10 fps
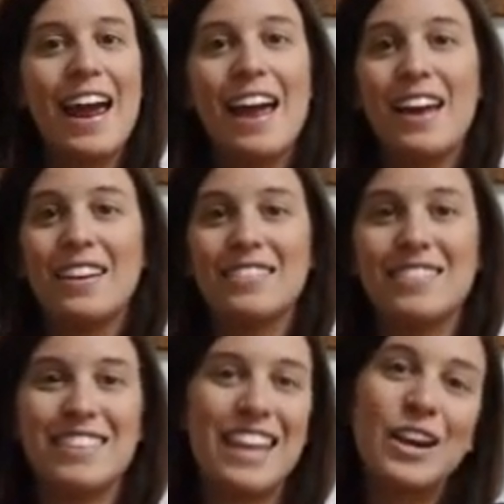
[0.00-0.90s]
and
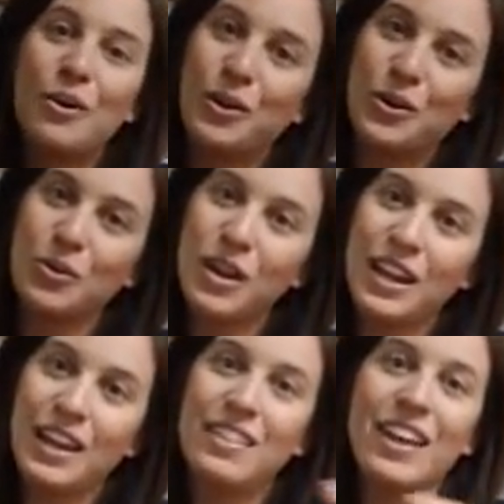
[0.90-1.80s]
they don't
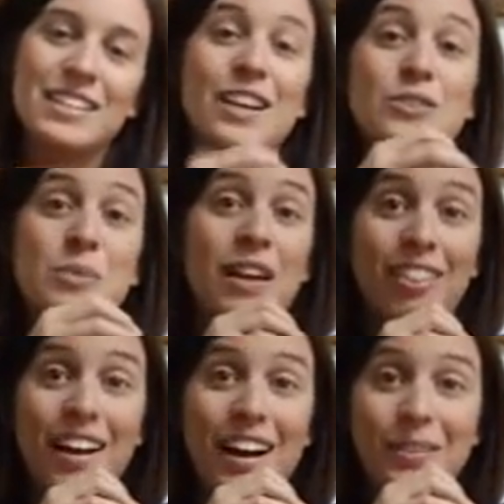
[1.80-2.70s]
agree, that tells me a
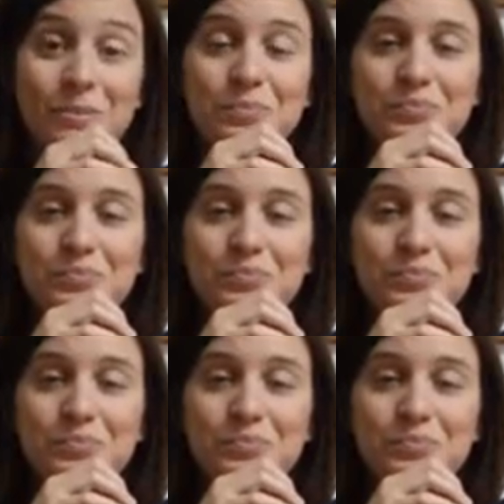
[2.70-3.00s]
lot.